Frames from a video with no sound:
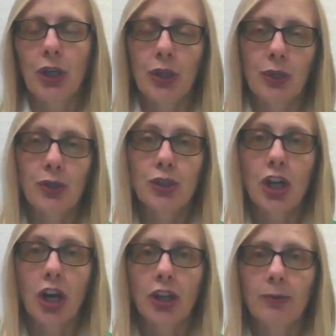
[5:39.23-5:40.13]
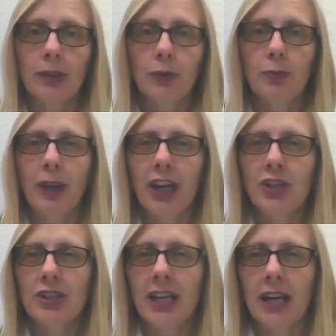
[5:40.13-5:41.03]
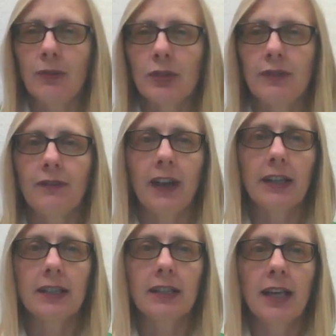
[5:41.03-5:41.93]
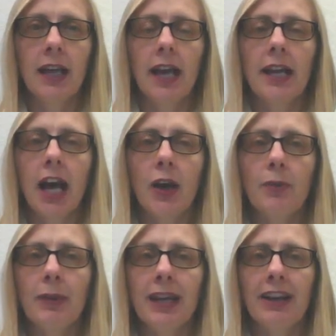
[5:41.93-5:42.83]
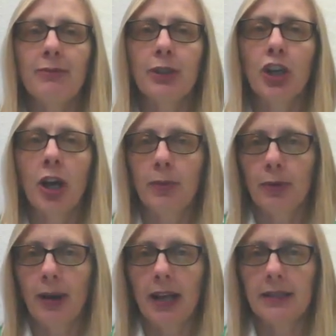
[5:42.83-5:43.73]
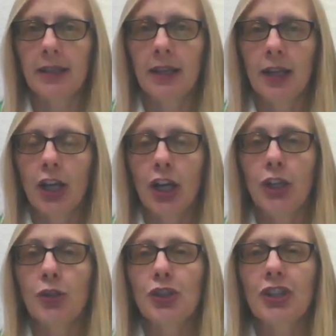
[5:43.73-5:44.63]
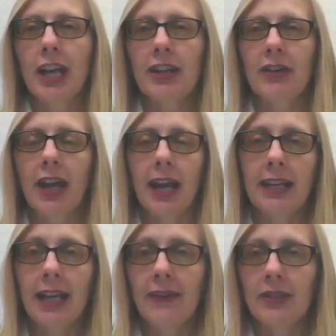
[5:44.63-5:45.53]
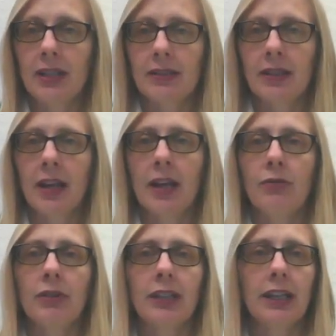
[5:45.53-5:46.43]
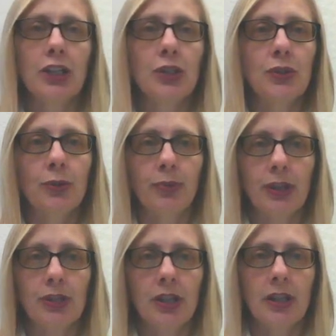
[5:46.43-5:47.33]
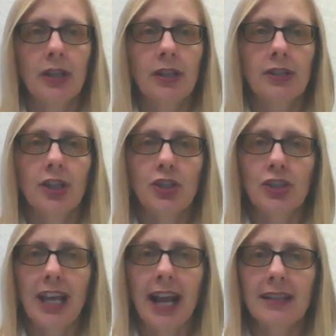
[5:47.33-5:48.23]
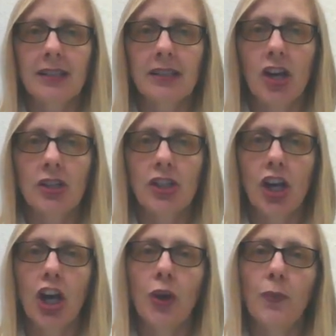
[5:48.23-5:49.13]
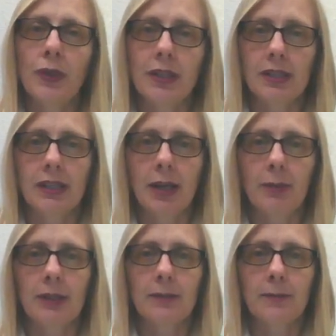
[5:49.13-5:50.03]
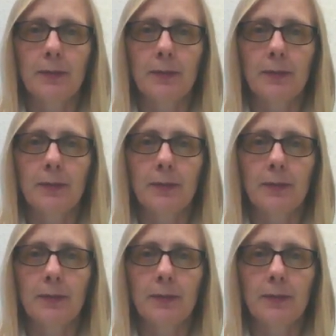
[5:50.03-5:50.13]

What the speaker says: You should document what patient data was affected and how it may have been compromised. And you should gather any evidence related to the breach, such as access logs or witness statements.